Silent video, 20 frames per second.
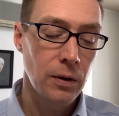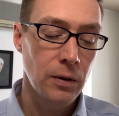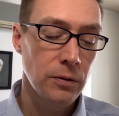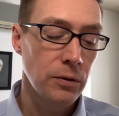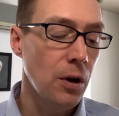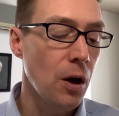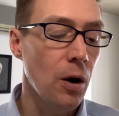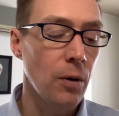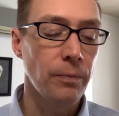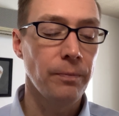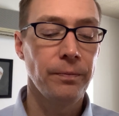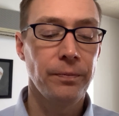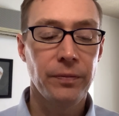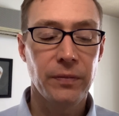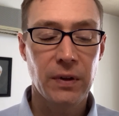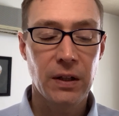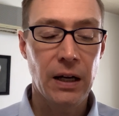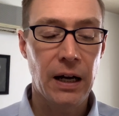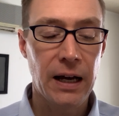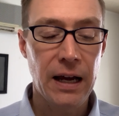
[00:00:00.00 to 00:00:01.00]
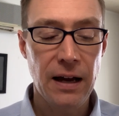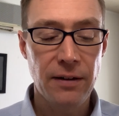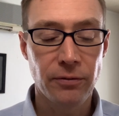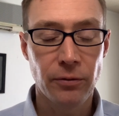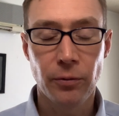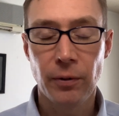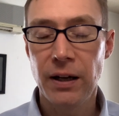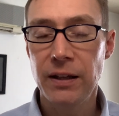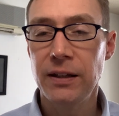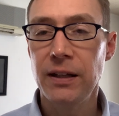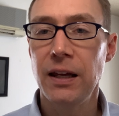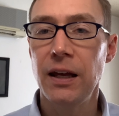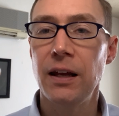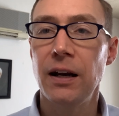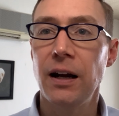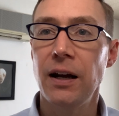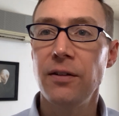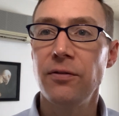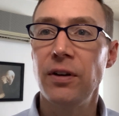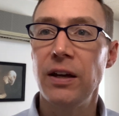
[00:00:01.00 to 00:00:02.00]
nope, I haven't read the
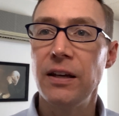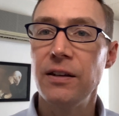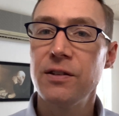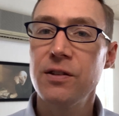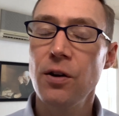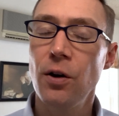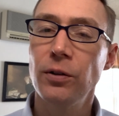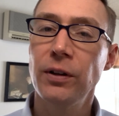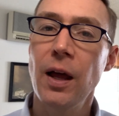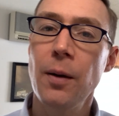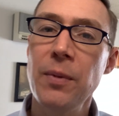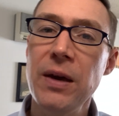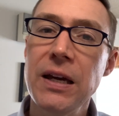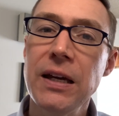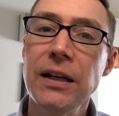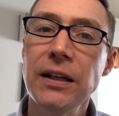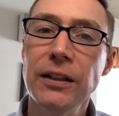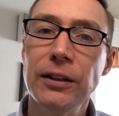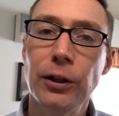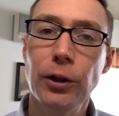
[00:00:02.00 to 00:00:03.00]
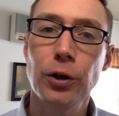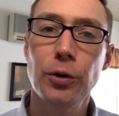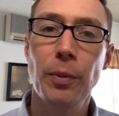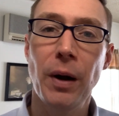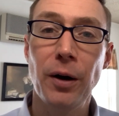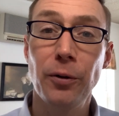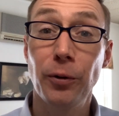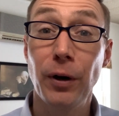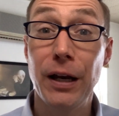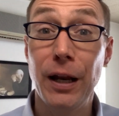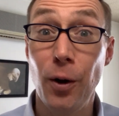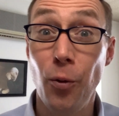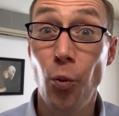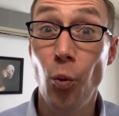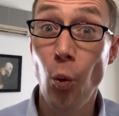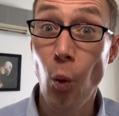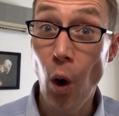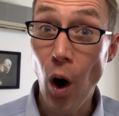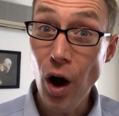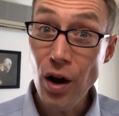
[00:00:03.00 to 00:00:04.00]
NIV. So let me conclude by reading
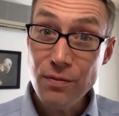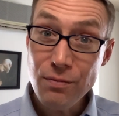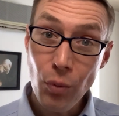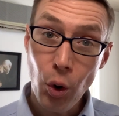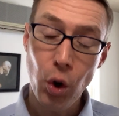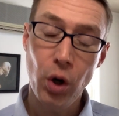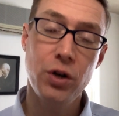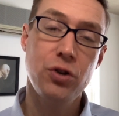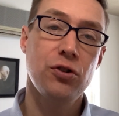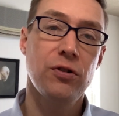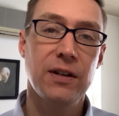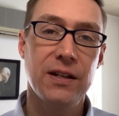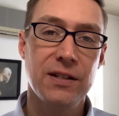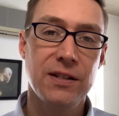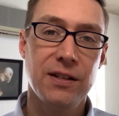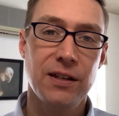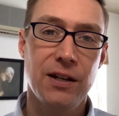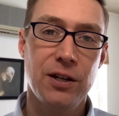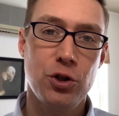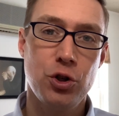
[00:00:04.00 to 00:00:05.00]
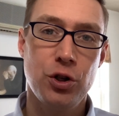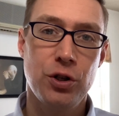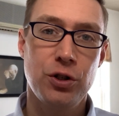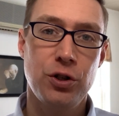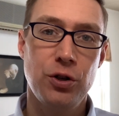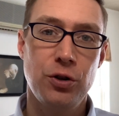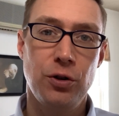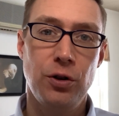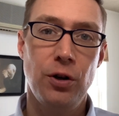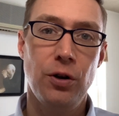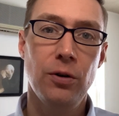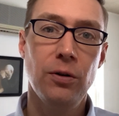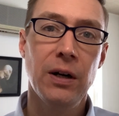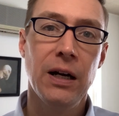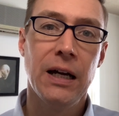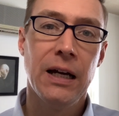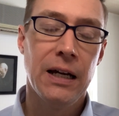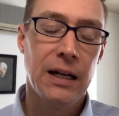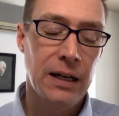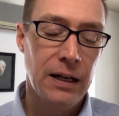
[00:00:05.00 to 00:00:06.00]
one more translation to you.
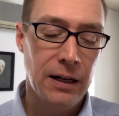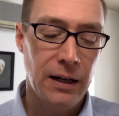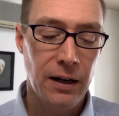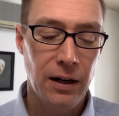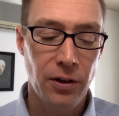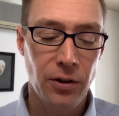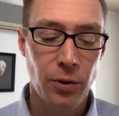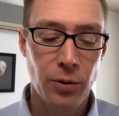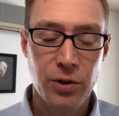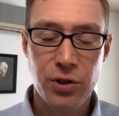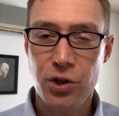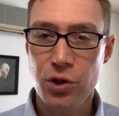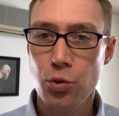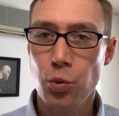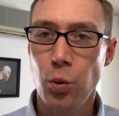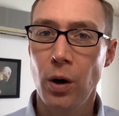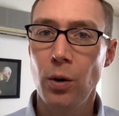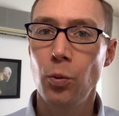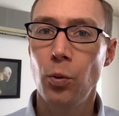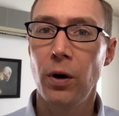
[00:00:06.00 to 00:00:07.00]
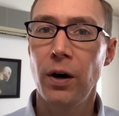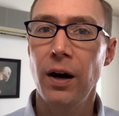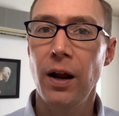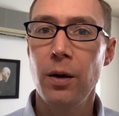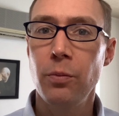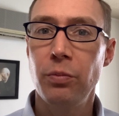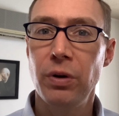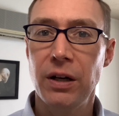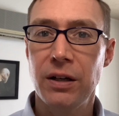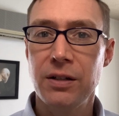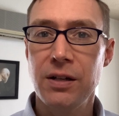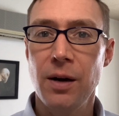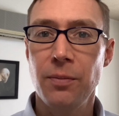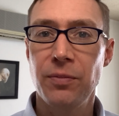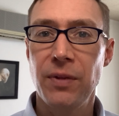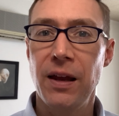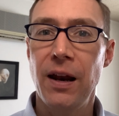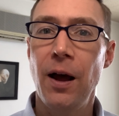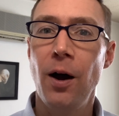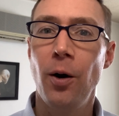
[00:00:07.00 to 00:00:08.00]
There was just one word I picked up
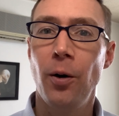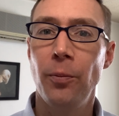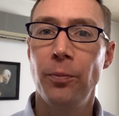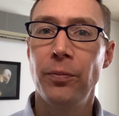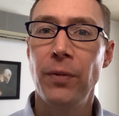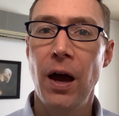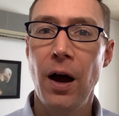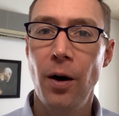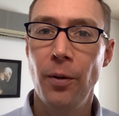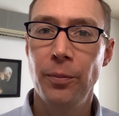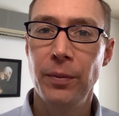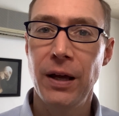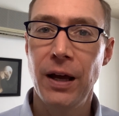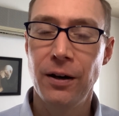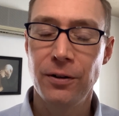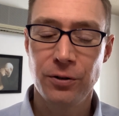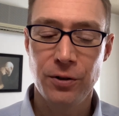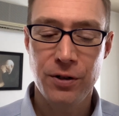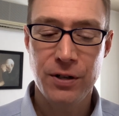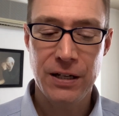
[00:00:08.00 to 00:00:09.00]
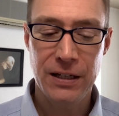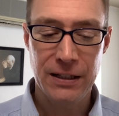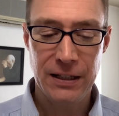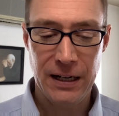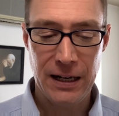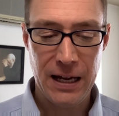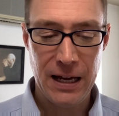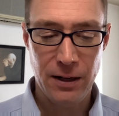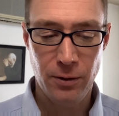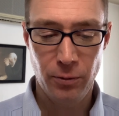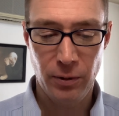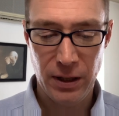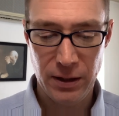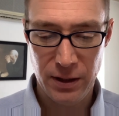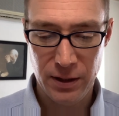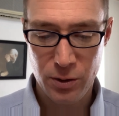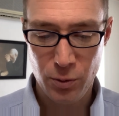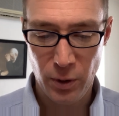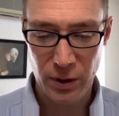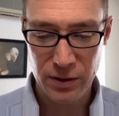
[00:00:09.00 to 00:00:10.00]
that helped me understand that I hadn't read
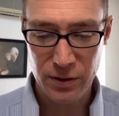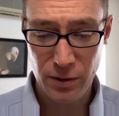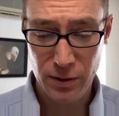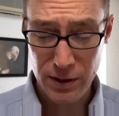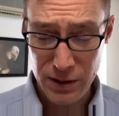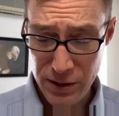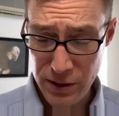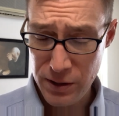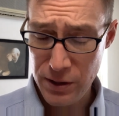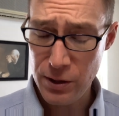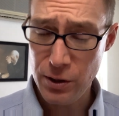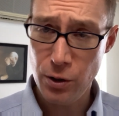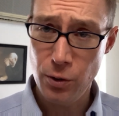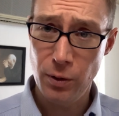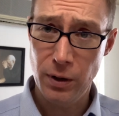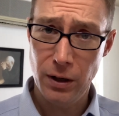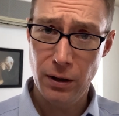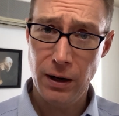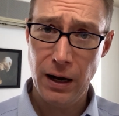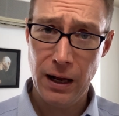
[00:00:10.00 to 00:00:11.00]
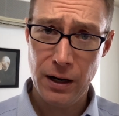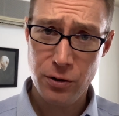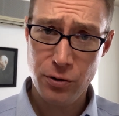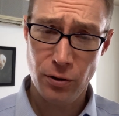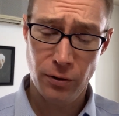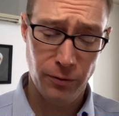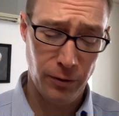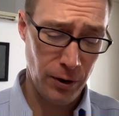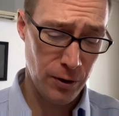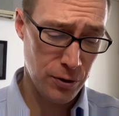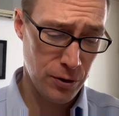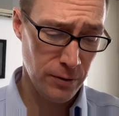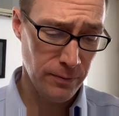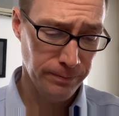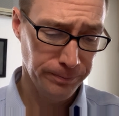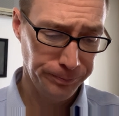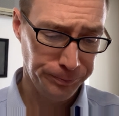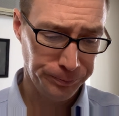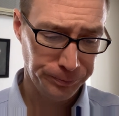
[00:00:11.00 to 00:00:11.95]
this one. So this is the New International Version.